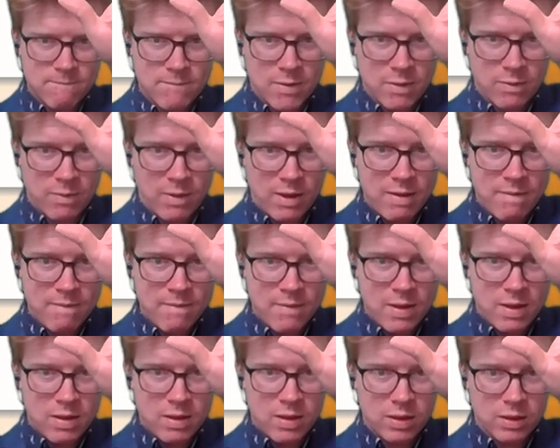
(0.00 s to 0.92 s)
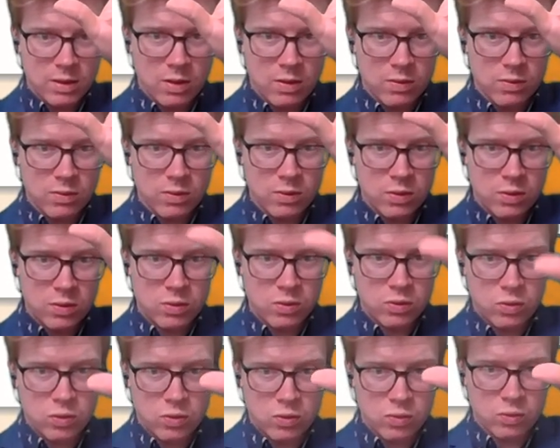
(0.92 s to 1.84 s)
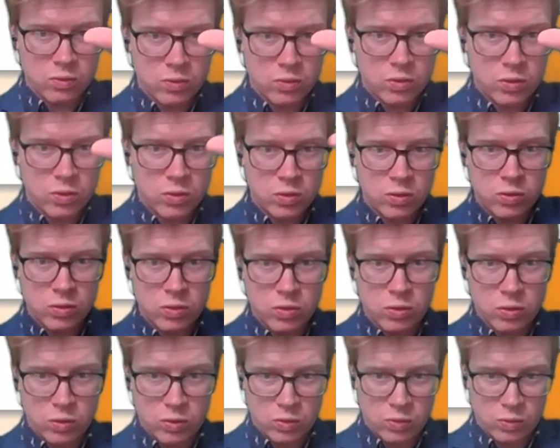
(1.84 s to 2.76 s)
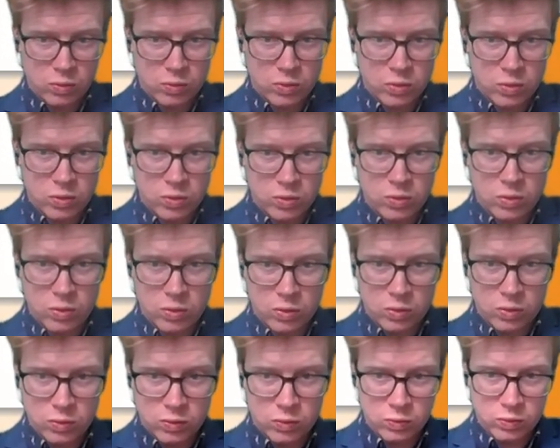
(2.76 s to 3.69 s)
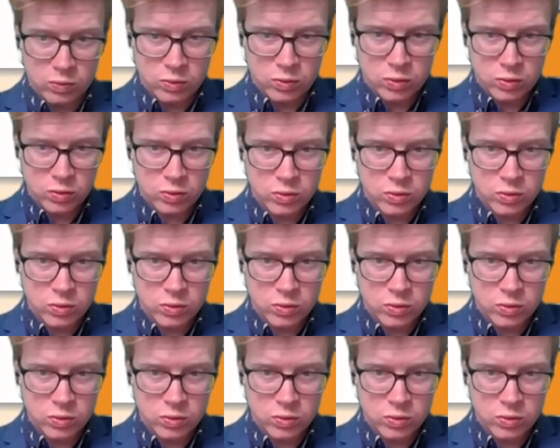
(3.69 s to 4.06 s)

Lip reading: This way, it goes chukunk, chukunk, chukunk,